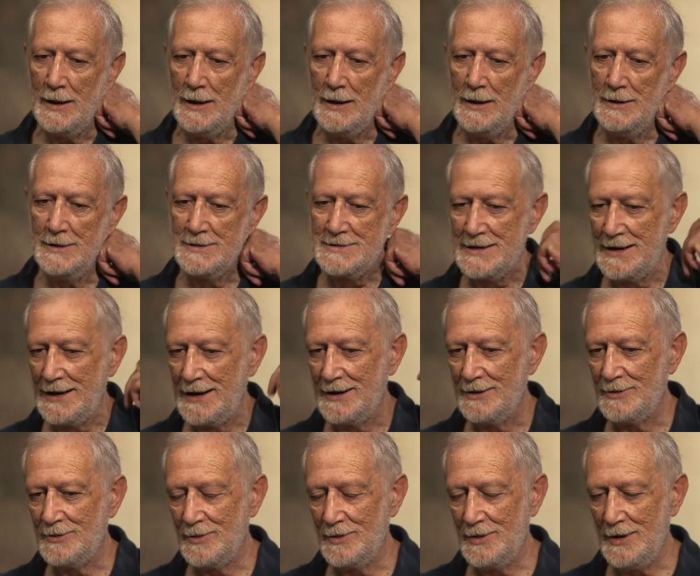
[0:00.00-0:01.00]

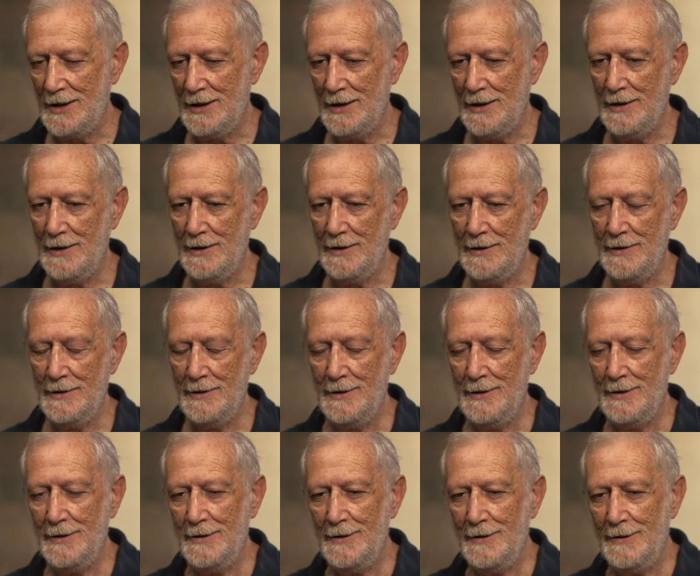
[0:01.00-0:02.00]
listening to the
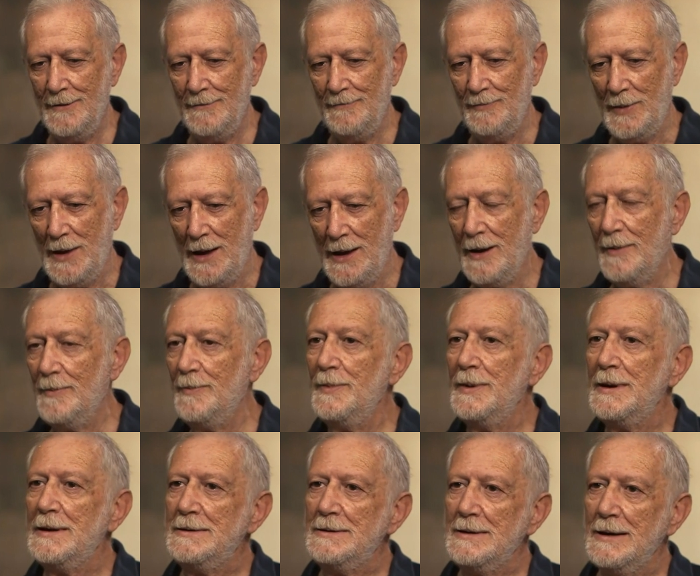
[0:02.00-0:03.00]
Arab
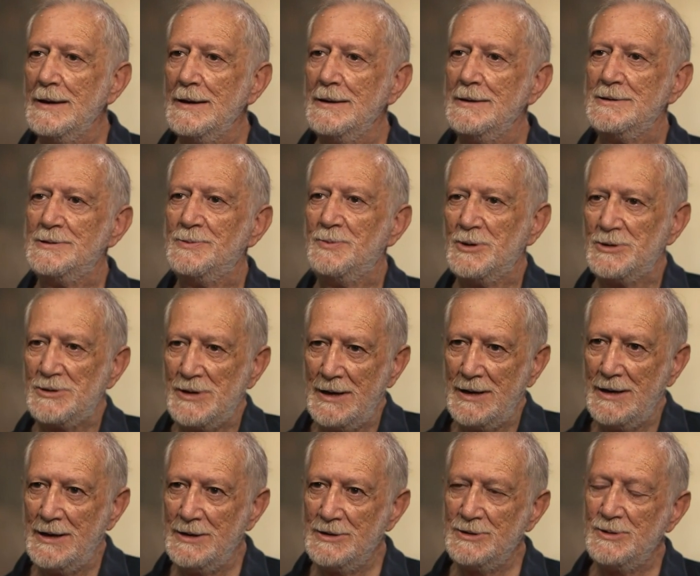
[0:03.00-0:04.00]
media,
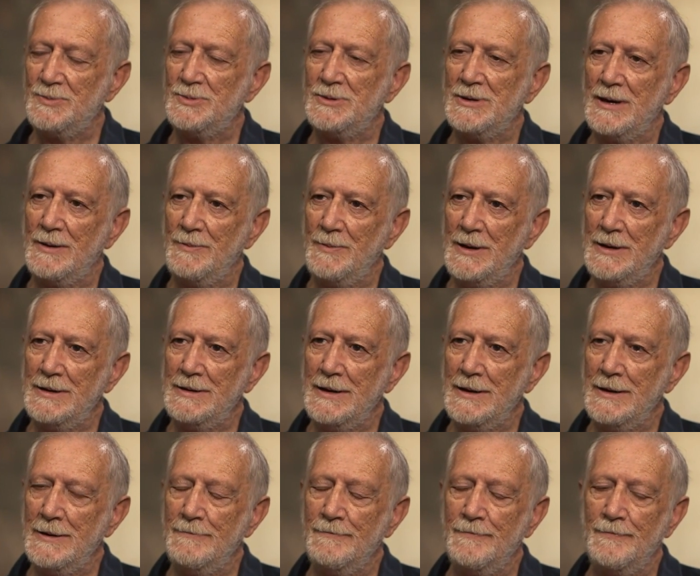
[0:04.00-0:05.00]
especially Egyptian
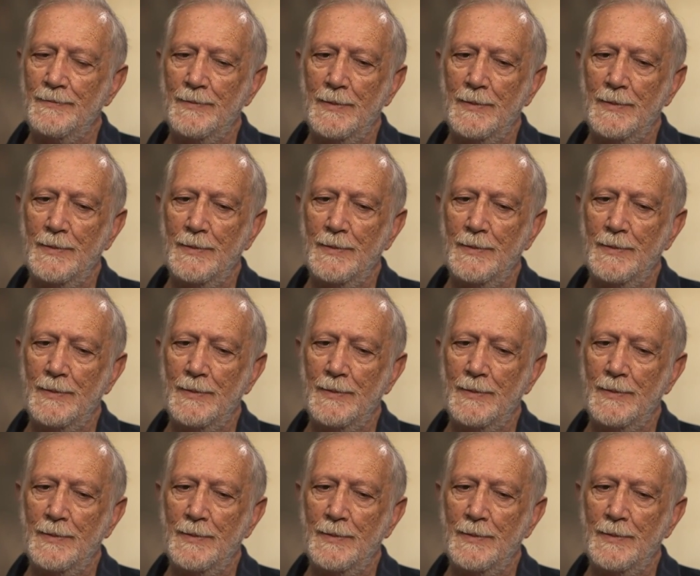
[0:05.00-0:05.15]
media,